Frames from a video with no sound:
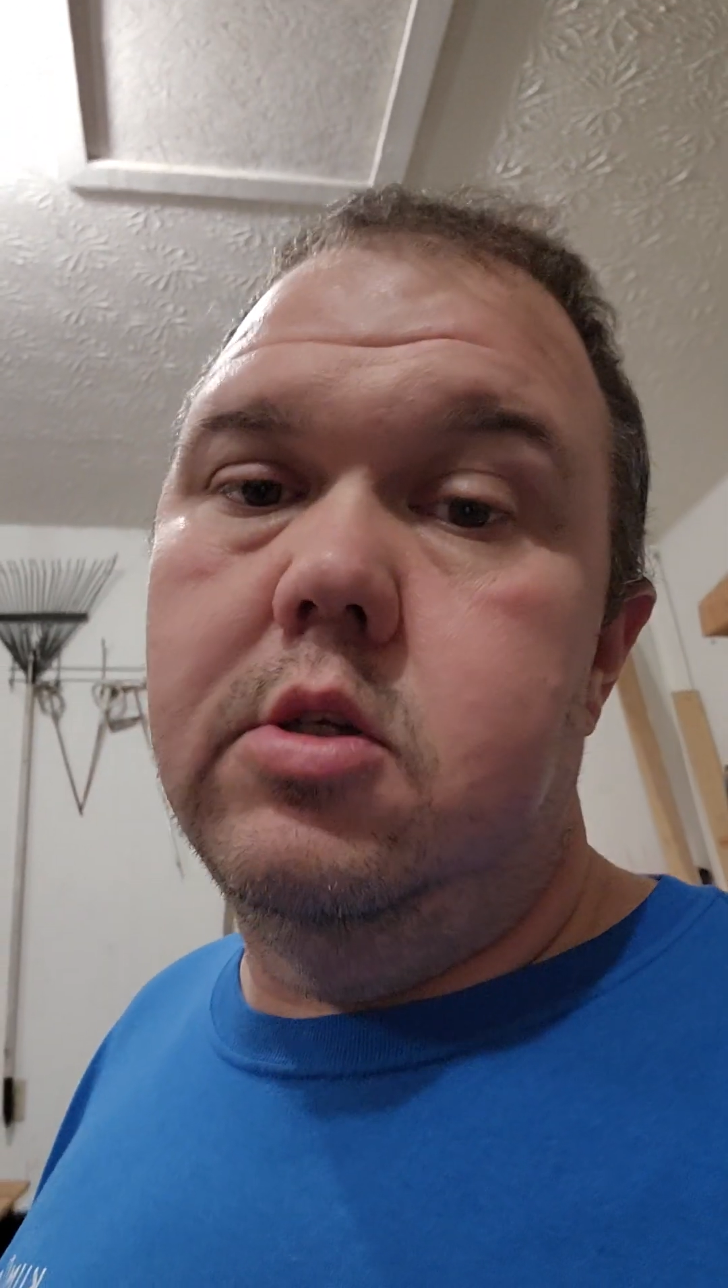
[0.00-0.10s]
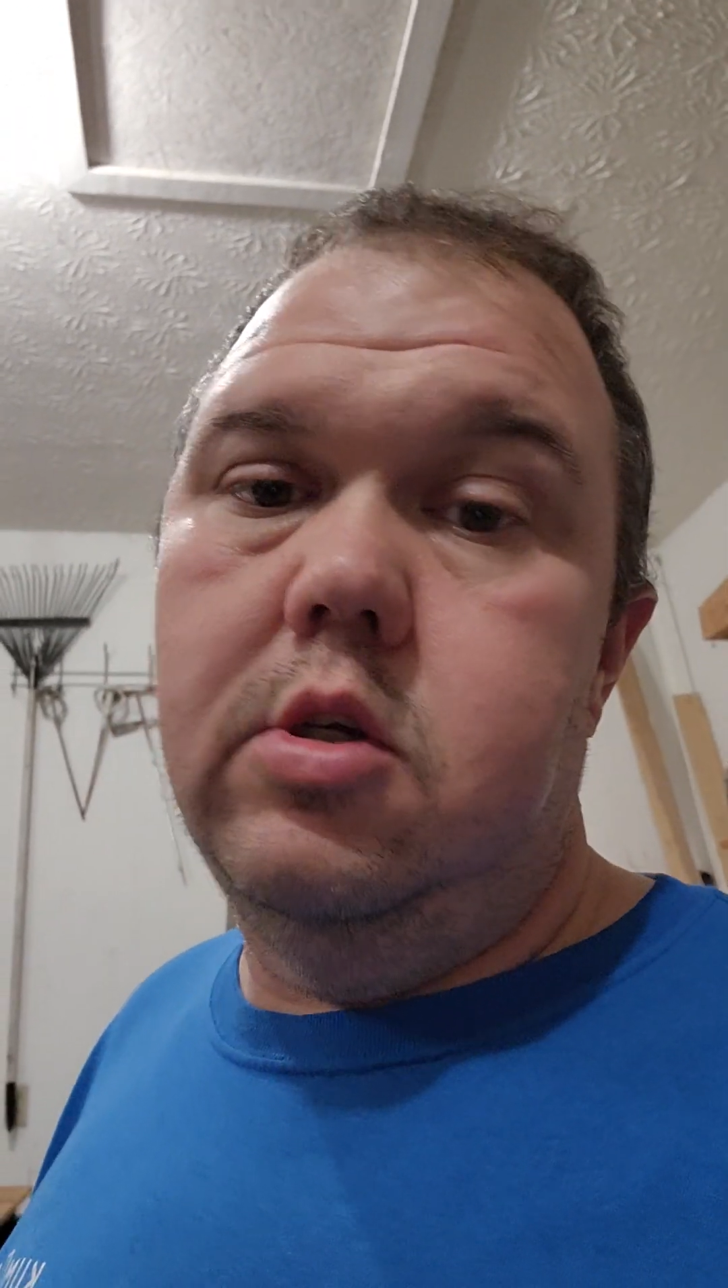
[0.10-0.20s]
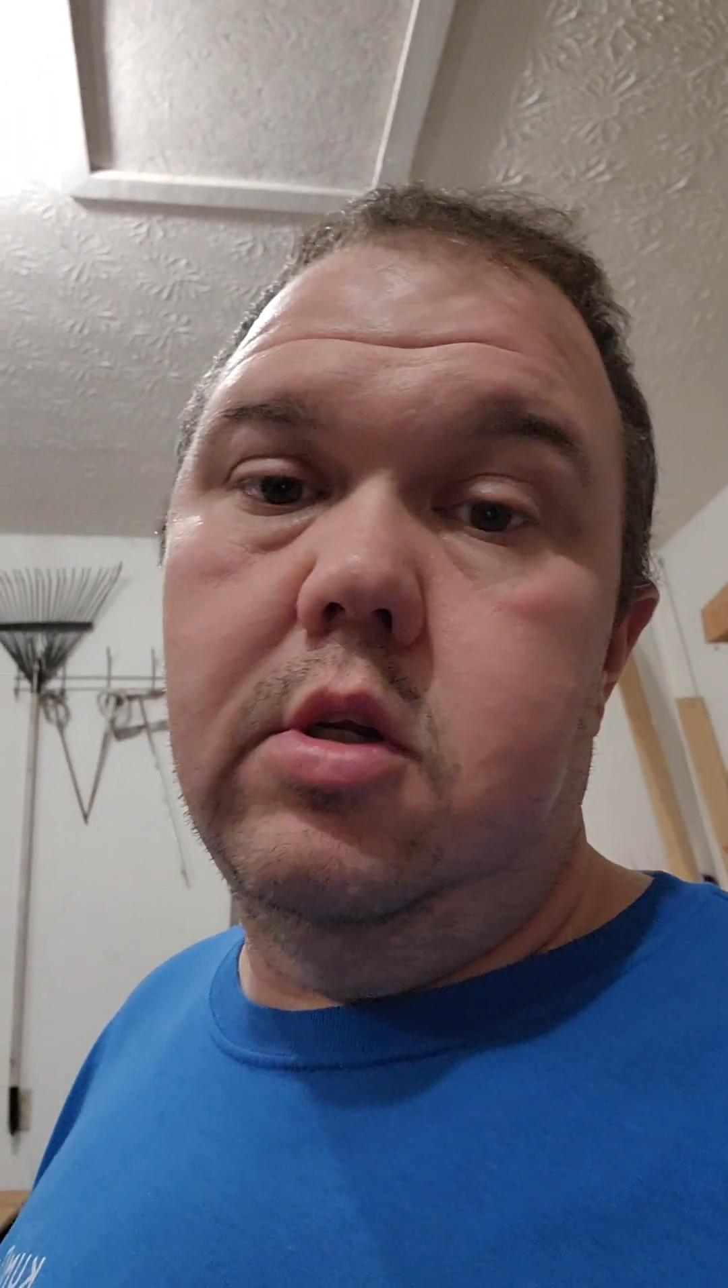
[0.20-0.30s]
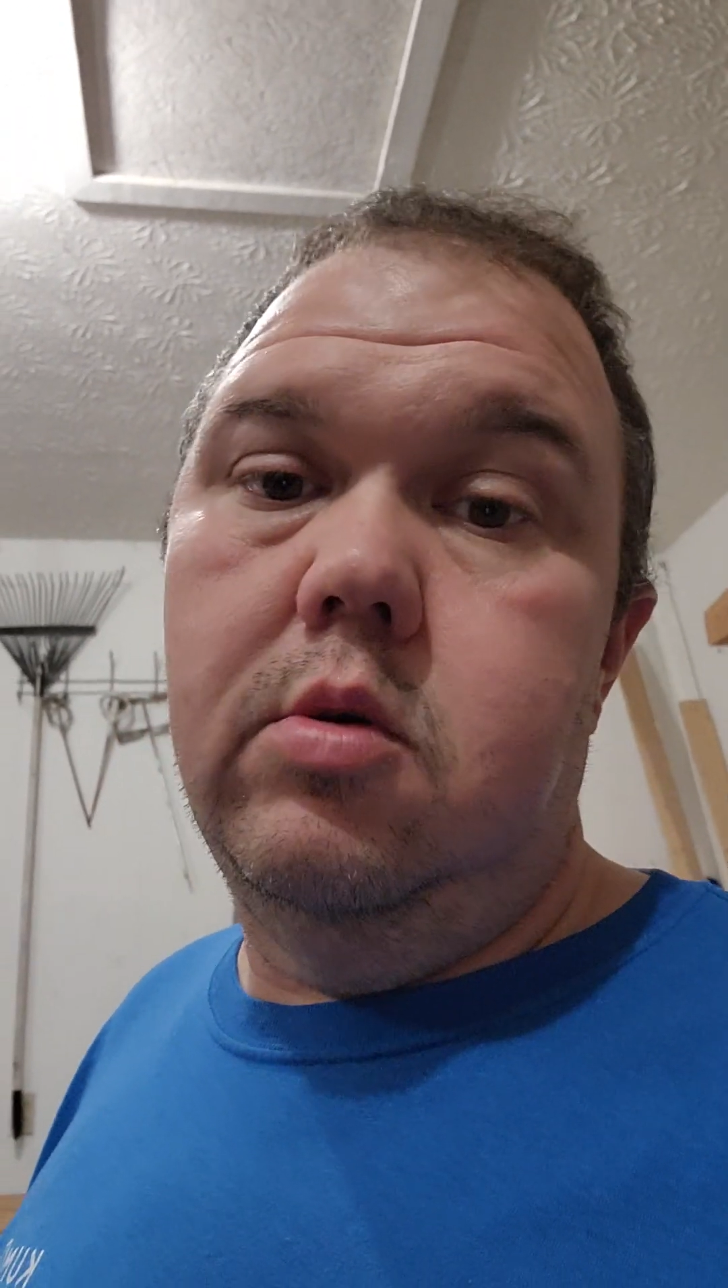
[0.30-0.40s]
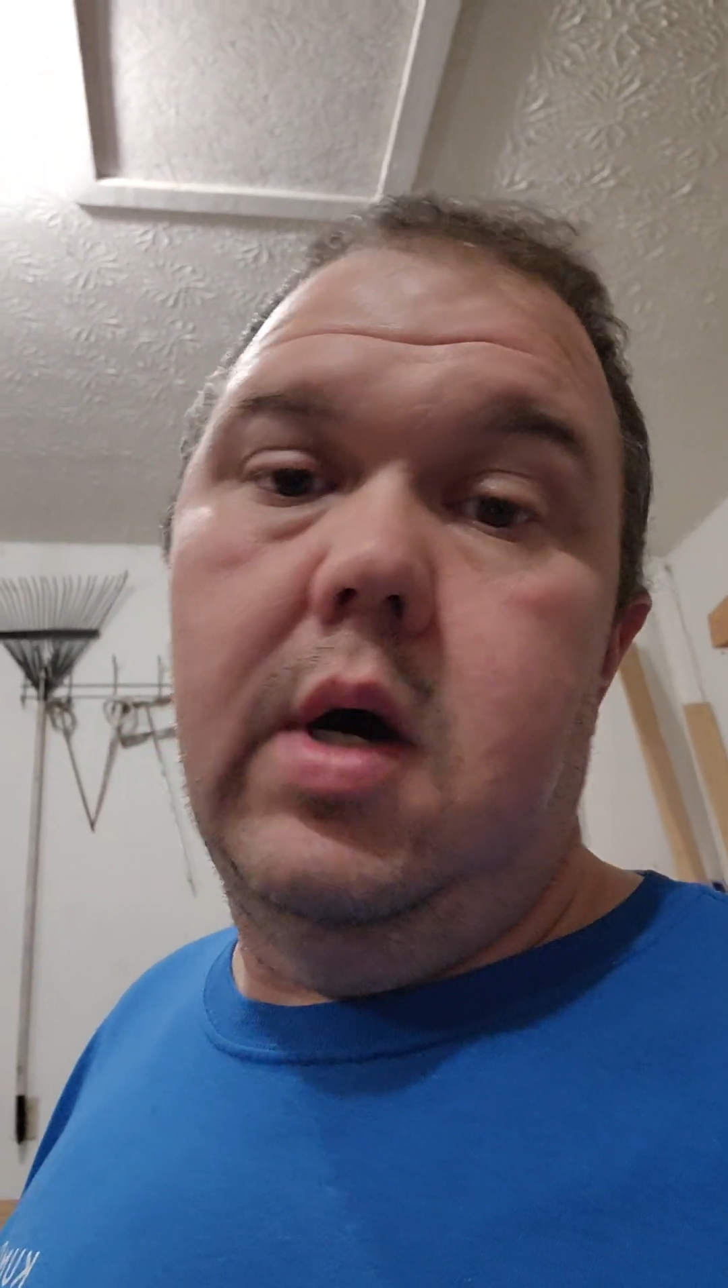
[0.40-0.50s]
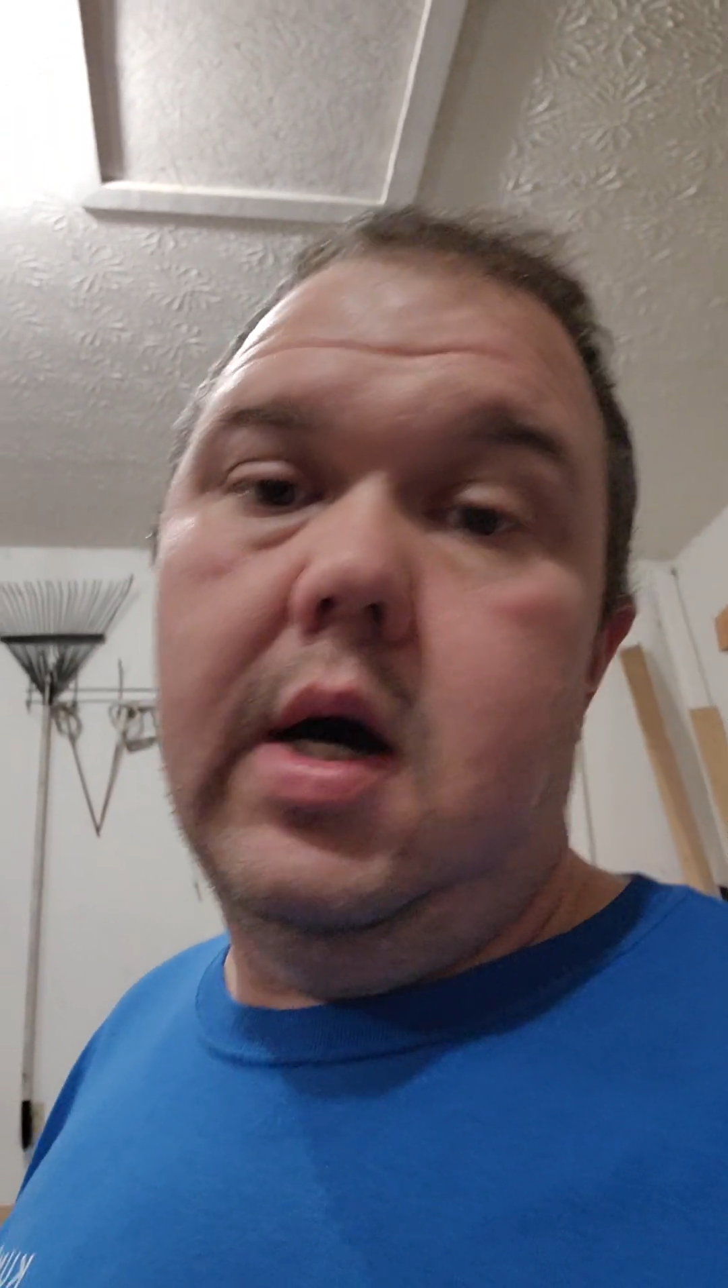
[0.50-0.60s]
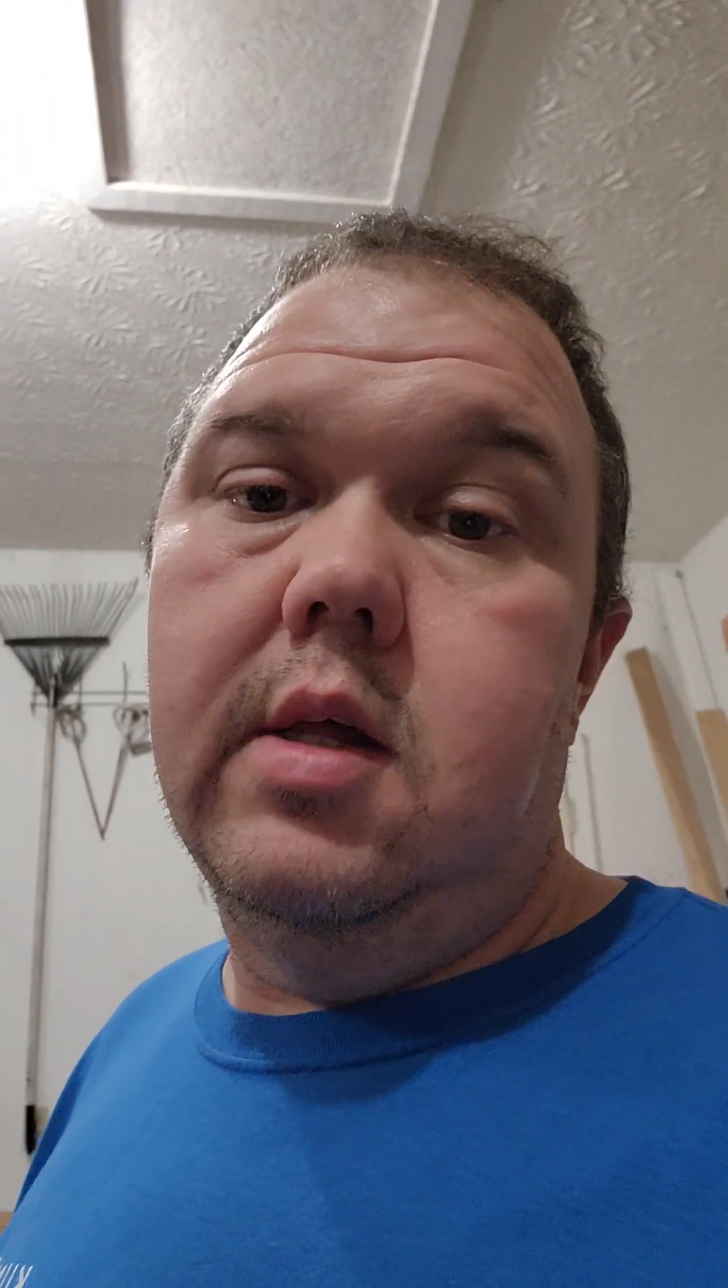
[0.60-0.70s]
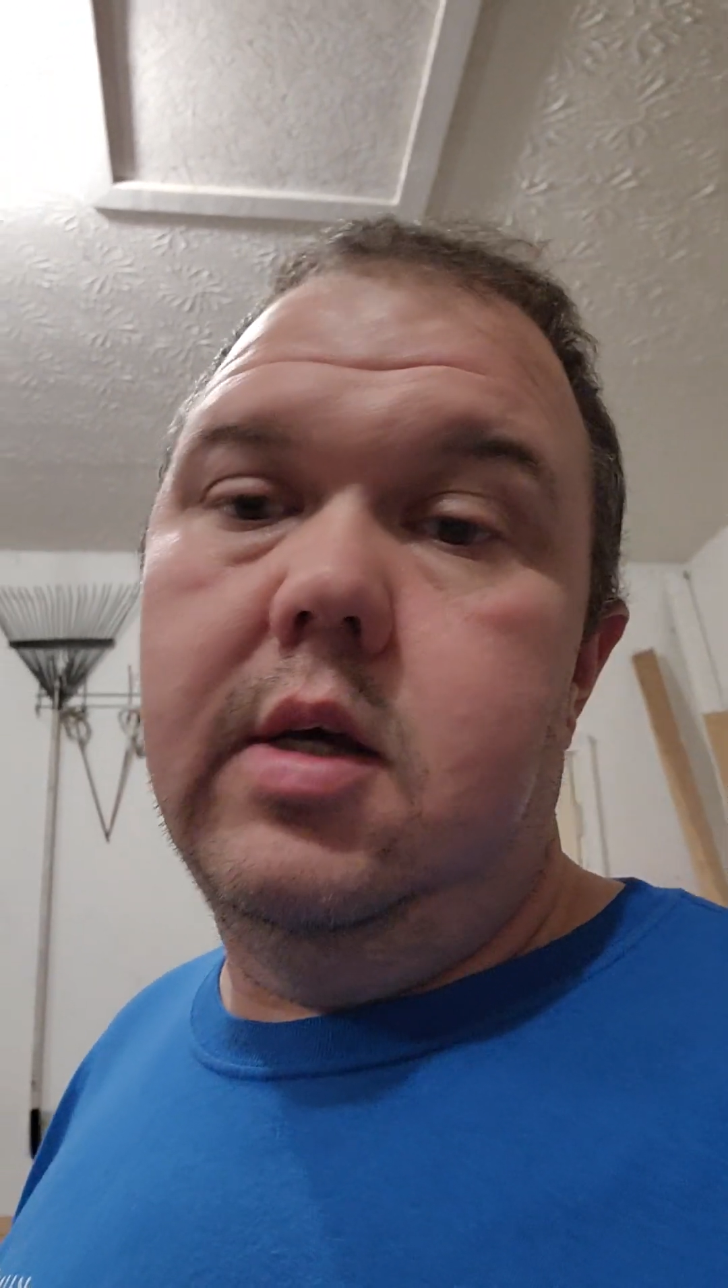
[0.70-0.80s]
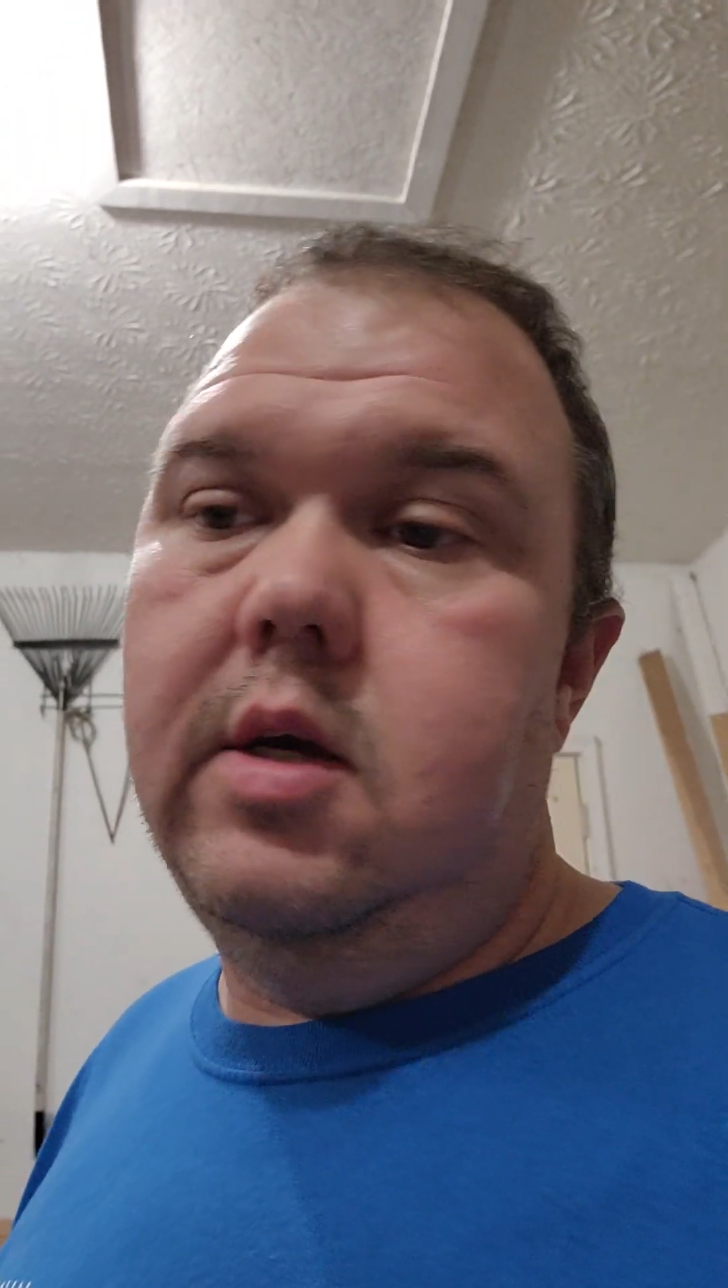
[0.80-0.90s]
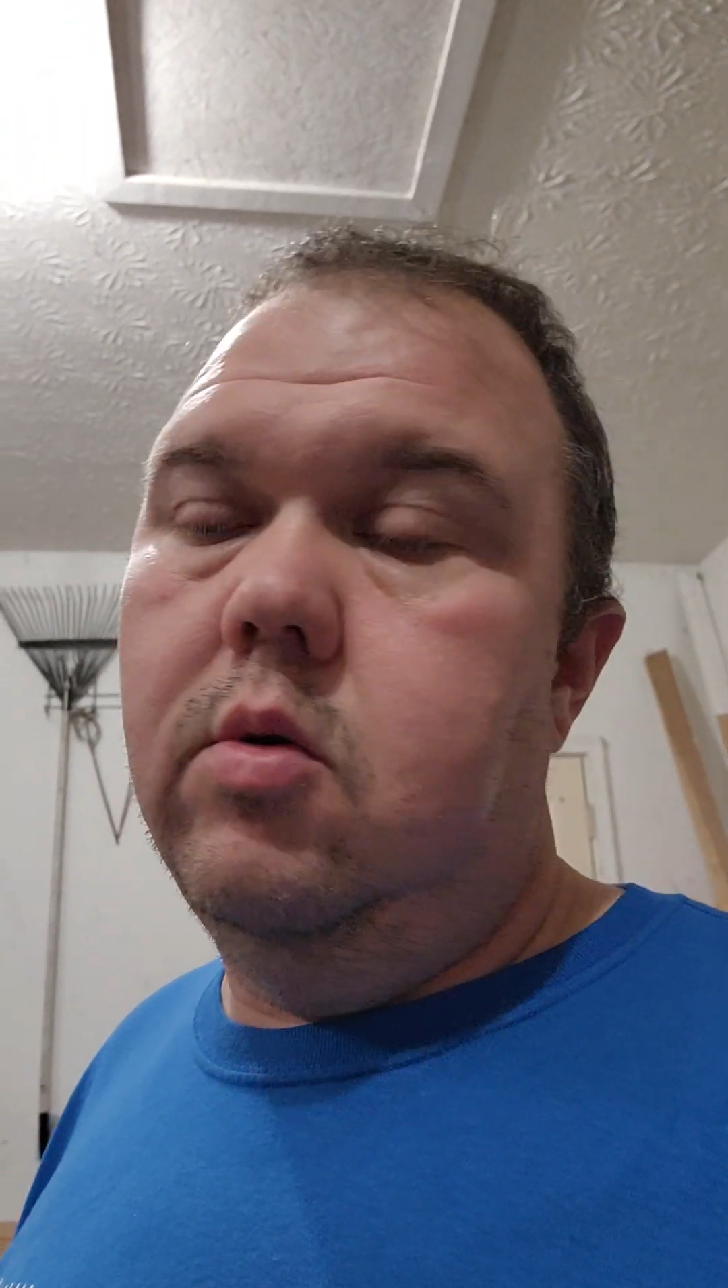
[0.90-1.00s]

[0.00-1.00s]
You can do a Holly